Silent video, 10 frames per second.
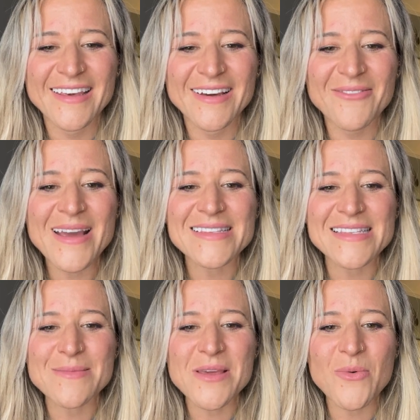Wait,
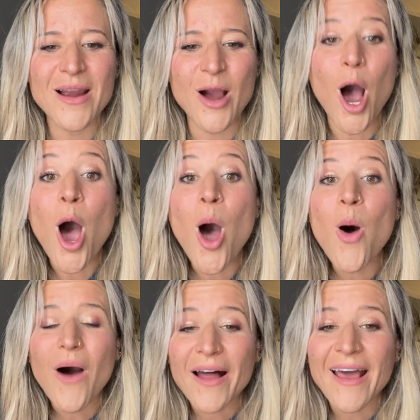see me where?
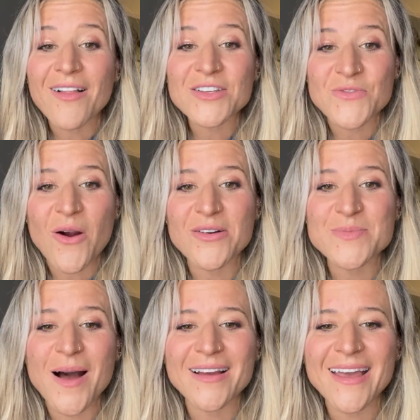Oh, on Alex Ferrari's
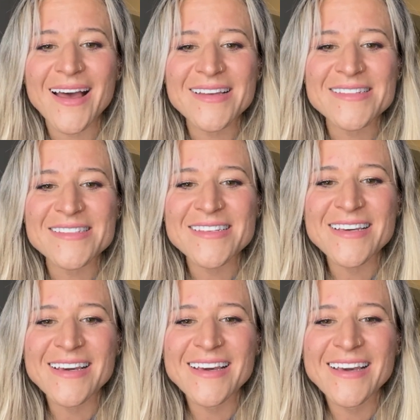podcast?
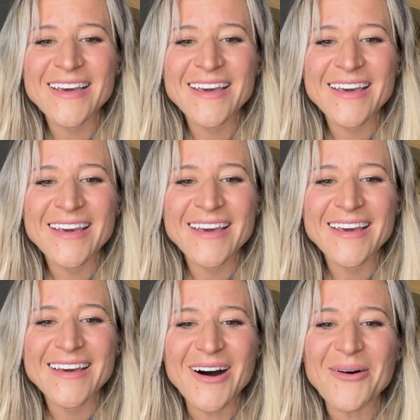
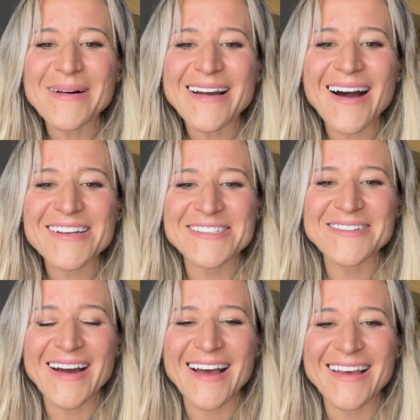Oh my gosh, you
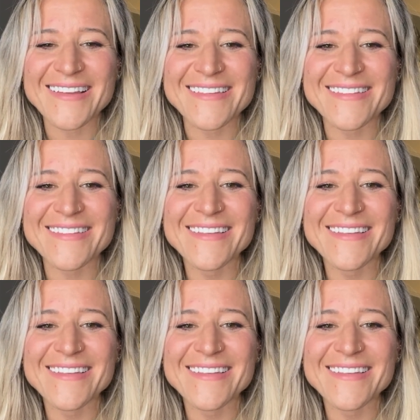guys.